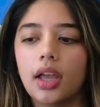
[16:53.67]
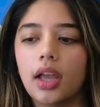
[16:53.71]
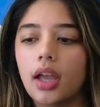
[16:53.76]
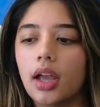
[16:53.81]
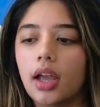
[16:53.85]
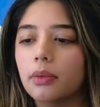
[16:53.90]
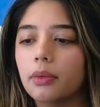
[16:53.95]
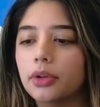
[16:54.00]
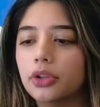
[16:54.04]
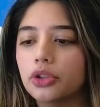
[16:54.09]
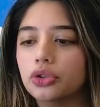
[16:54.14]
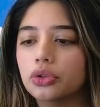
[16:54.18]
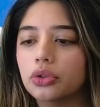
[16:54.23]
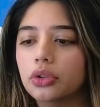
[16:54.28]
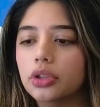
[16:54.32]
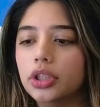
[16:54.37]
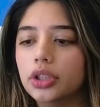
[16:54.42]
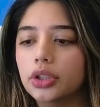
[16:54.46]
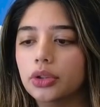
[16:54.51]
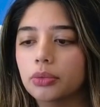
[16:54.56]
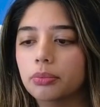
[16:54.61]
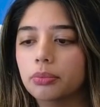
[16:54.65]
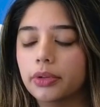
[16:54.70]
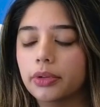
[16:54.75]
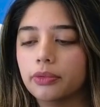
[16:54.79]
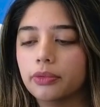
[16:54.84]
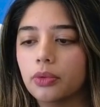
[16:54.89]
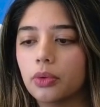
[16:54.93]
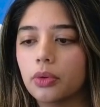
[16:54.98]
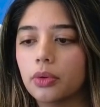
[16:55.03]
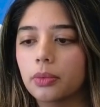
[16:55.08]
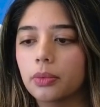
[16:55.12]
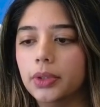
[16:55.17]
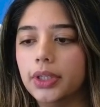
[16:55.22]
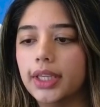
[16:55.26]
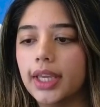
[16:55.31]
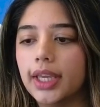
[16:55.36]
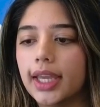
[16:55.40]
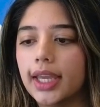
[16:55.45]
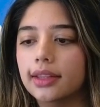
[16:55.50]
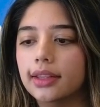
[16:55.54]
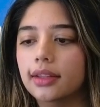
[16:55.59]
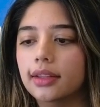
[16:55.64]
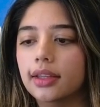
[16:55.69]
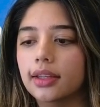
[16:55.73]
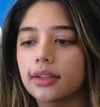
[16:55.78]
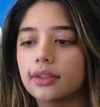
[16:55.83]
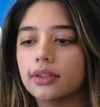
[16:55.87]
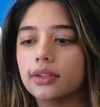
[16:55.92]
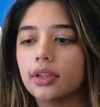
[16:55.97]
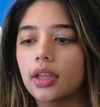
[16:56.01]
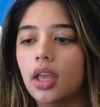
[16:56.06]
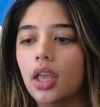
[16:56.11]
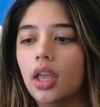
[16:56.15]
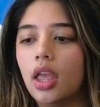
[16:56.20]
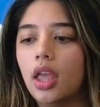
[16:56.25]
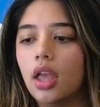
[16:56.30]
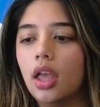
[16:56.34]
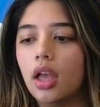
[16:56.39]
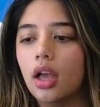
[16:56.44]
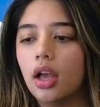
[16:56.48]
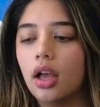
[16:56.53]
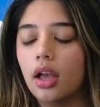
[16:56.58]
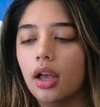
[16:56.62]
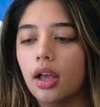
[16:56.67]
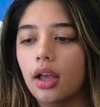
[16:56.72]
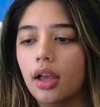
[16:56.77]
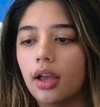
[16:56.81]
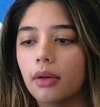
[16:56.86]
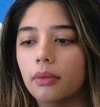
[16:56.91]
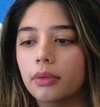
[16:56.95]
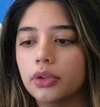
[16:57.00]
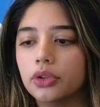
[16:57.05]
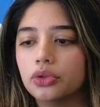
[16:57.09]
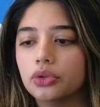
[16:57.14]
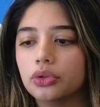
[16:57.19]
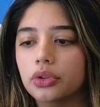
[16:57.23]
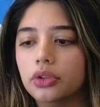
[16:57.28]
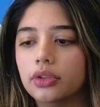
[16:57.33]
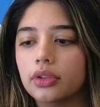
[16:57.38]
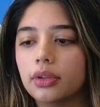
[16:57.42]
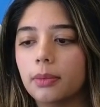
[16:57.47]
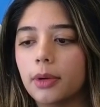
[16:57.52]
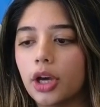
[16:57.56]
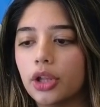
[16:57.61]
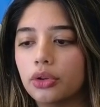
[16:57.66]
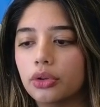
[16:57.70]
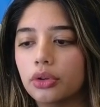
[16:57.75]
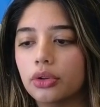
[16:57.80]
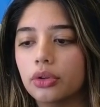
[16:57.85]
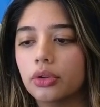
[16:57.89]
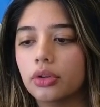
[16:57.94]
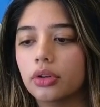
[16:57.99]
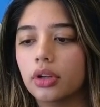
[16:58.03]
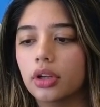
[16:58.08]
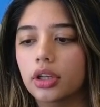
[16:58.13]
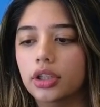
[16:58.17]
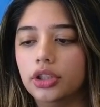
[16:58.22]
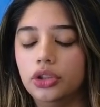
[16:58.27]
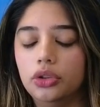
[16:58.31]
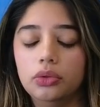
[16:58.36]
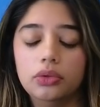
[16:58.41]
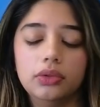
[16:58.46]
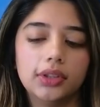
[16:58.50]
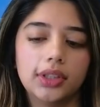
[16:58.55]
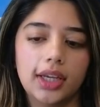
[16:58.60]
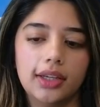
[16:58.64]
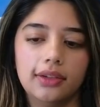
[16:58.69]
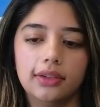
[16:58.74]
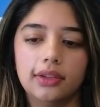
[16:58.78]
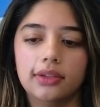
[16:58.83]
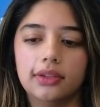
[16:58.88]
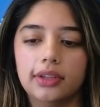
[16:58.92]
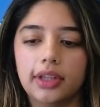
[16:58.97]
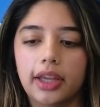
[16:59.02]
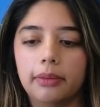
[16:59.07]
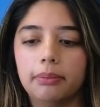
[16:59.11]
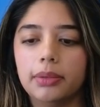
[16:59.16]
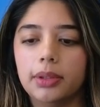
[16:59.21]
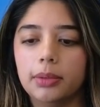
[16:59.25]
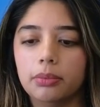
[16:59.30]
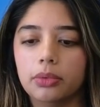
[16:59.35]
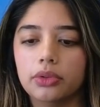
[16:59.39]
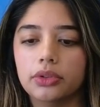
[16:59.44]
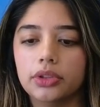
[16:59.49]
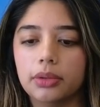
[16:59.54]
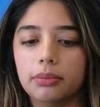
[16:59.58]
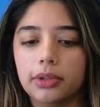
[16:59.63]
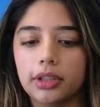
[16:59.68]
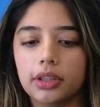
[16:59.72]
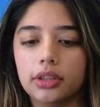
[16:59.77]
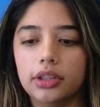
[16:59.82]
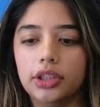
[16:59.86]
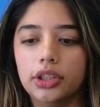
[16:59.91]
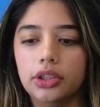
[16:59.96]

I want to show you, before we end this, I want to show you some other use cases that people typically